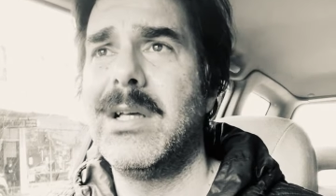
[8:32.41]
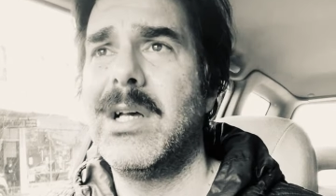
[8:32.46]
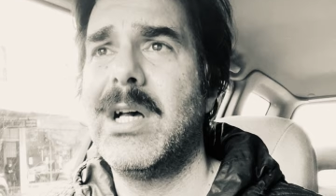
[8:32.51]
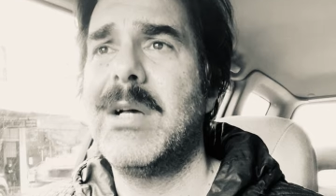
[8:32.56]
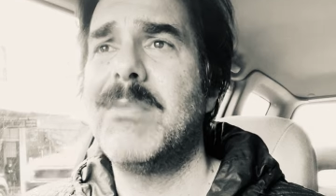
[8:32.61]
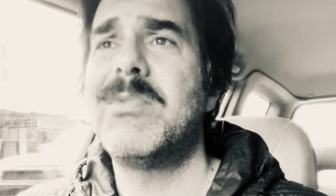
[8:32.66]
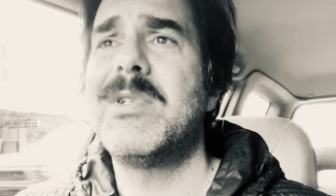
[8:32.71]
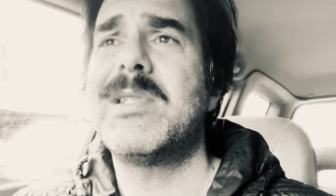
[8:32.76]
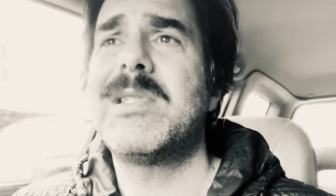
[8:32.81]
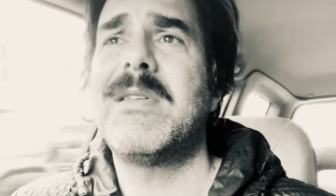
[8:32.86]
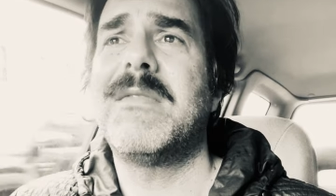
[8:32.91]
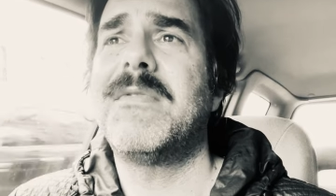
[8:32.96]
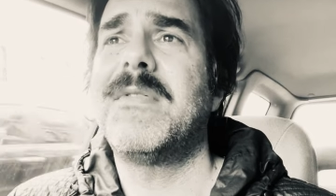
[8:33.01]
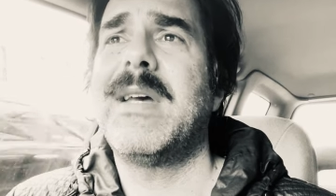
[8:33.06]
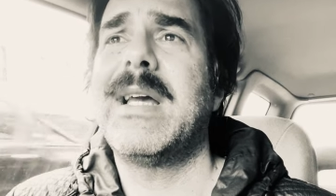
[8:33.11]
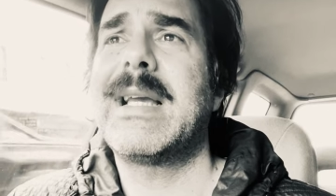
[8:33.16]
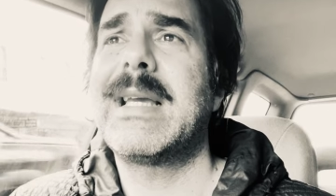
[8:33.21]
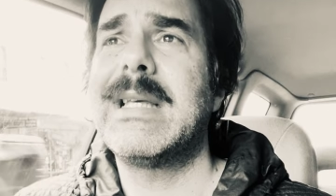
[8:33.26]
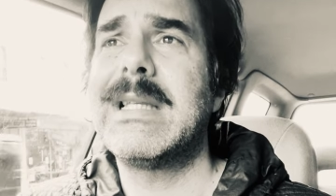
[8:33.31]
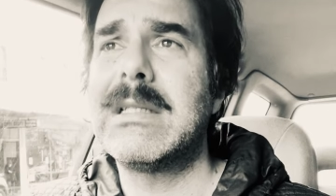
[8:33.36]
I'm just a
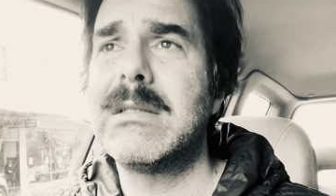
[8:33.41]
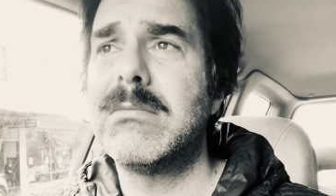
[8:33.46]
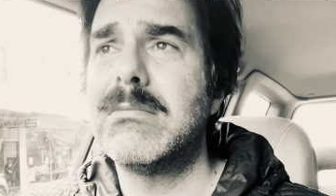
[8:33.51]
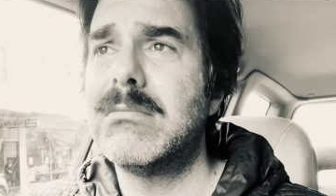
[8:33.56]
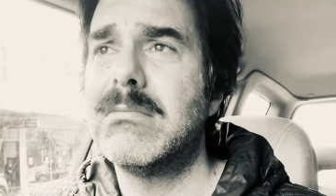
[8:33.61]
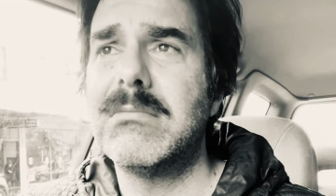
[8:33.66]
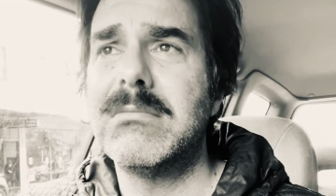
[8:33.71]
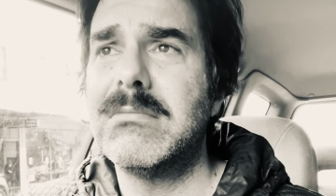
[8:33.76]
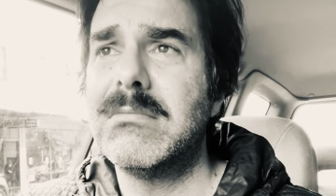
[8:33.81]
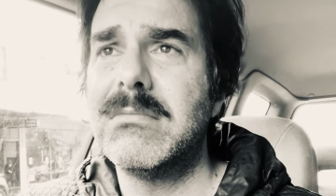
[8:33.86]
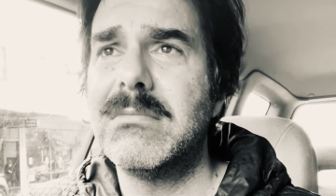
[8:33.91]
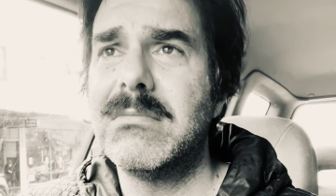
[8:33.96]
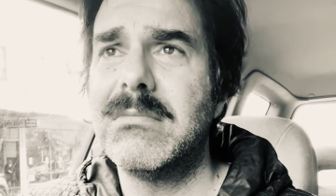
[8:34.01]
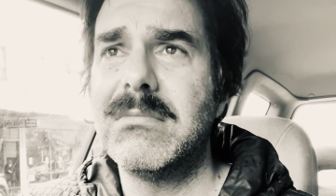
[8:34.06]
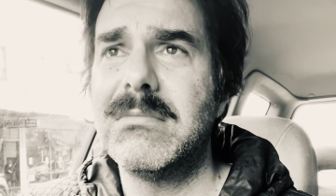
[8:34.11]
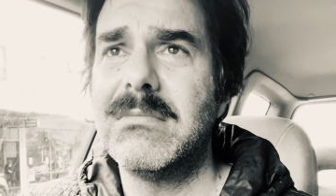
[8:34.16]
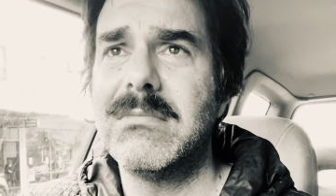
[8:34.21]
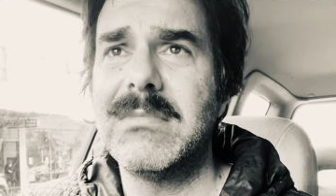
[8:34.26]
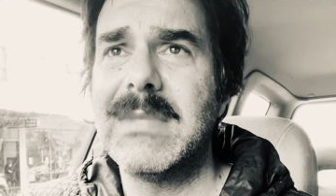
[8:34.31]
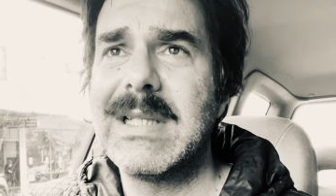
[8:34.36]

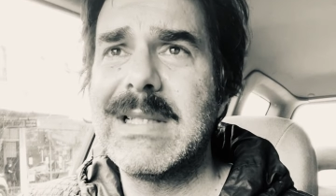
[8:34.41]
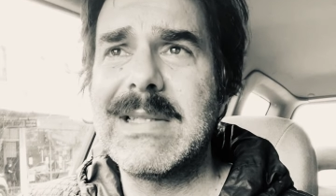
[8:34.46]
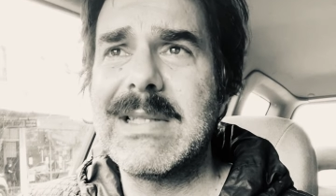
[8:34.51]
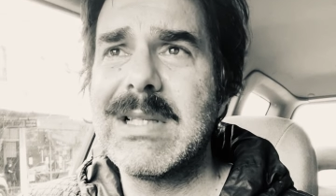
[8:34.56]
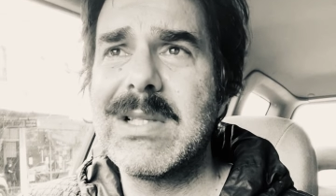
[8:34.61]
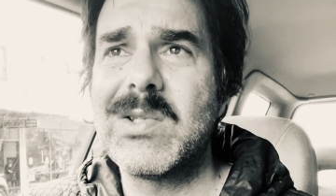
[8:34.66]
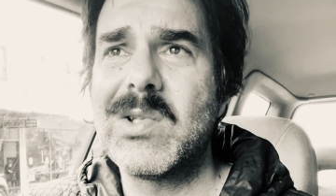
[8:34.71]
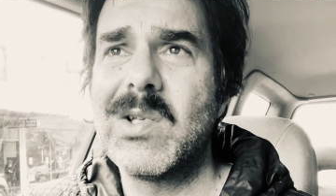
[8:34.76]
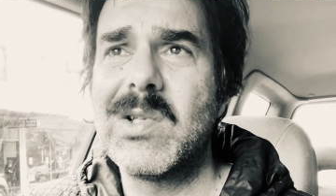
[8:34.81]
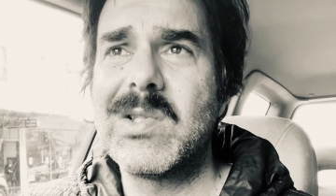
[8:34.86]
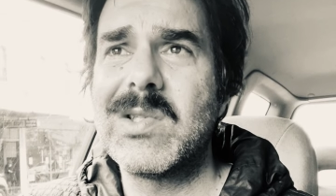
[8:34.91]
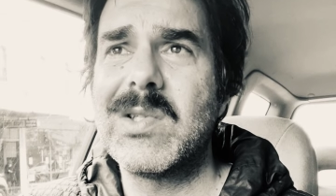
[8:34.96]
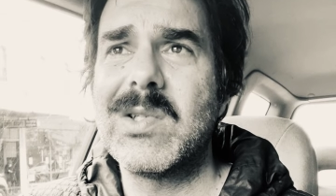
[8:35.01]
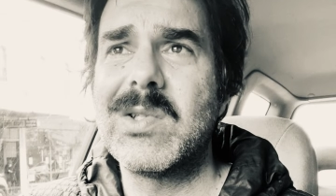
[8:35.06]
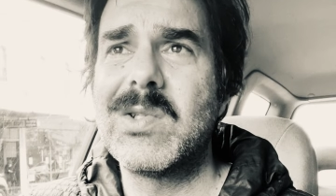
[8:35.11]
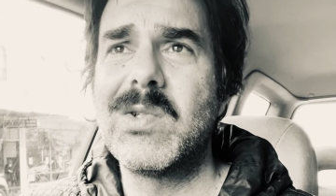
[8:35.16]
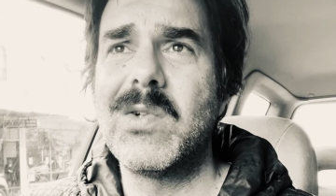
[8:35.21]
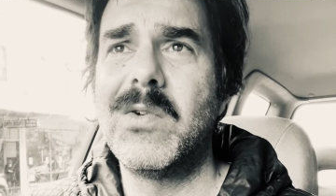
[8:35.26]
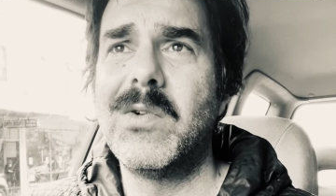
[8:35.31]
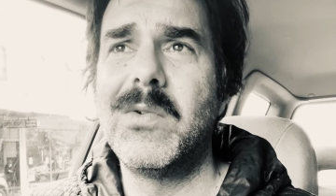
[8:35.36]
fucking,
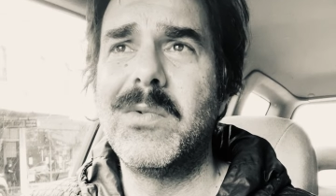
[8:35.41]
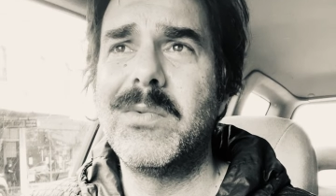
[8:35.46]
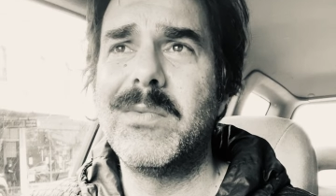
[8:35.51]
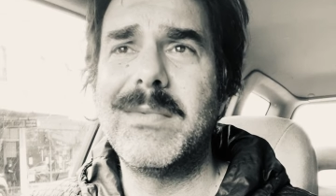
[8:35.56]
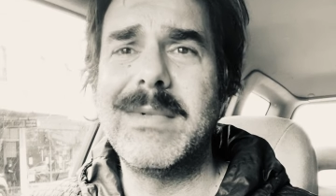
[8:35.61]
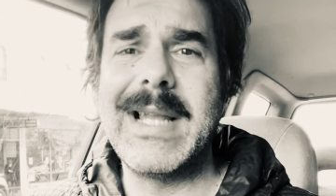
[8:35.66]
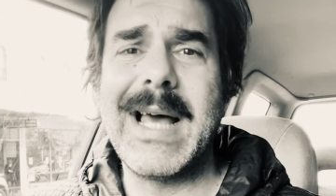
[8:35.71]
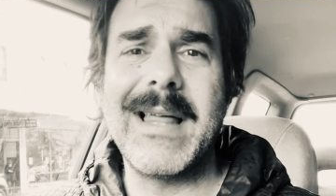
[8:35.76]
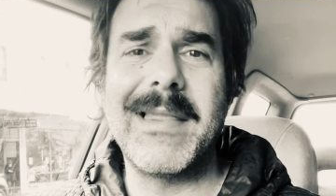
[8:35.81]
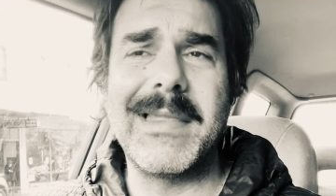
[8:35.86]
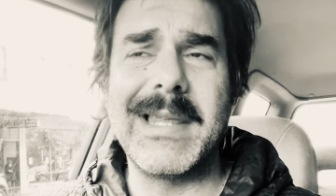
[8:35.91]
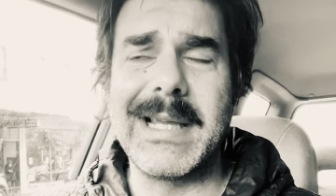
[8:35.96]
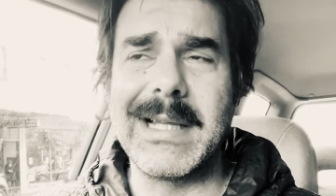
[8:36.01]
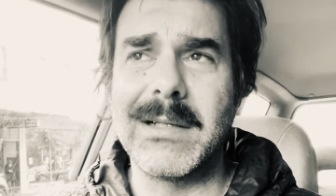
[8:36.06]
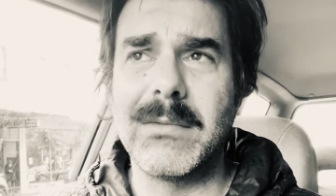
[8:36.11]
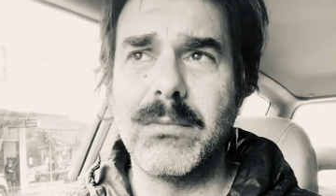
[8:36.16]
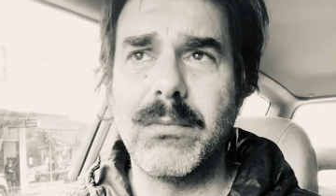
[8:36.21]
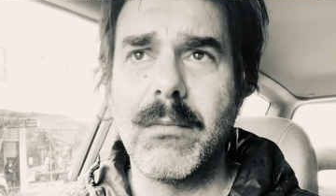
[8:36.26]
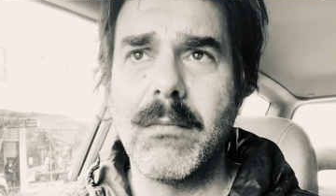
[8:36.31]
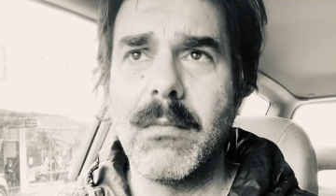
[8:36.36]
it's all nothing.
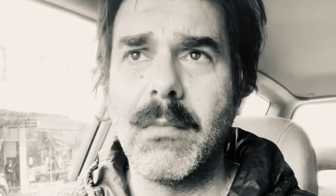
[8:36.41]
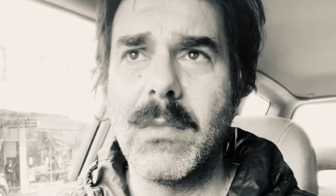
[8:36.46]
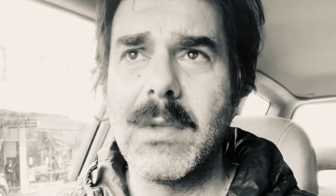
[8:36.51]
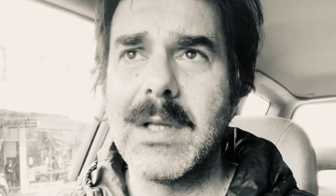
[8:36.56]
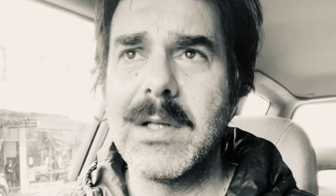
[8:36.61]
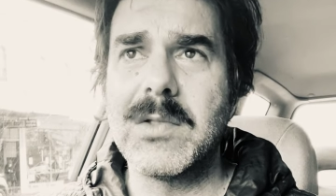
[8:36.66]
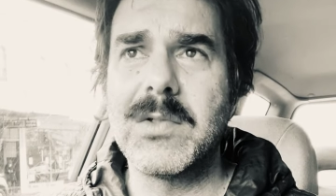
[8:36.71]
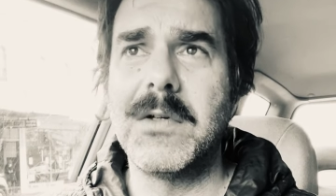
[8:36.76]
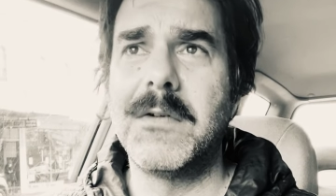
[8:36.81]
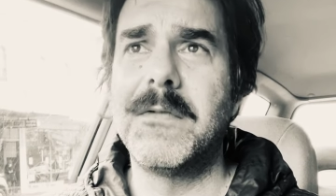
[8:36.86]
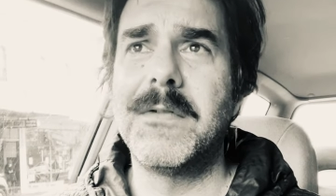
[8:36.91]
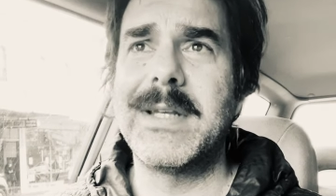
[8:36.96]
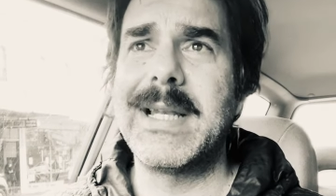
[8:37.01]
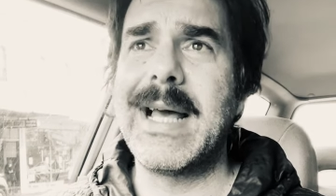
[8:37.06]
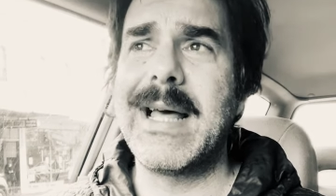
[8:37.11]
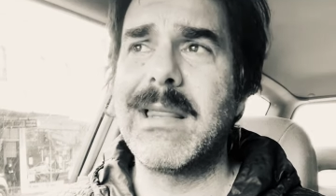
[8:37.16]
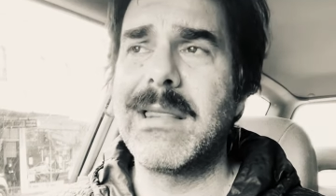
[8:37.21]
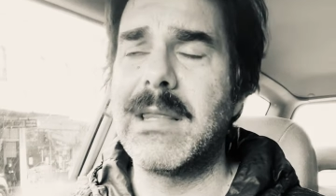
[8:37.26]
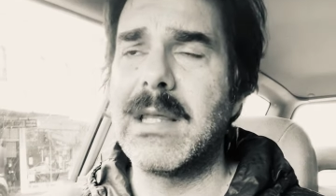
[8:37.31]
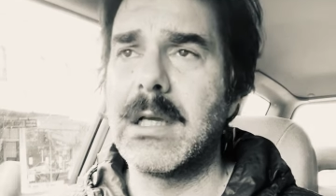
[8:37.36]
It's all for
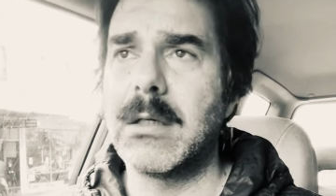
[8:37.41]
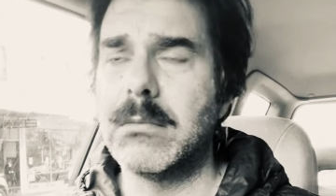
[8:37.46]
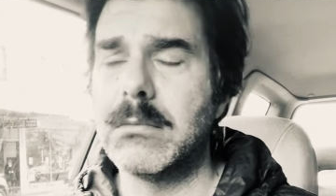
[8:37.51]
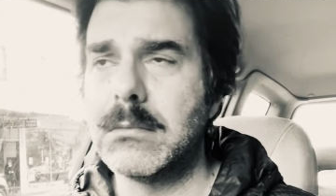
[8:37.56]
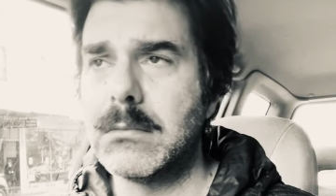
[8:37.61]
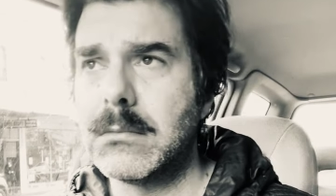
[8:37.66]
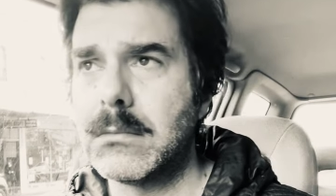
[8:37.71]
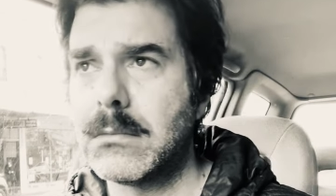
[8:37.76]
nothing.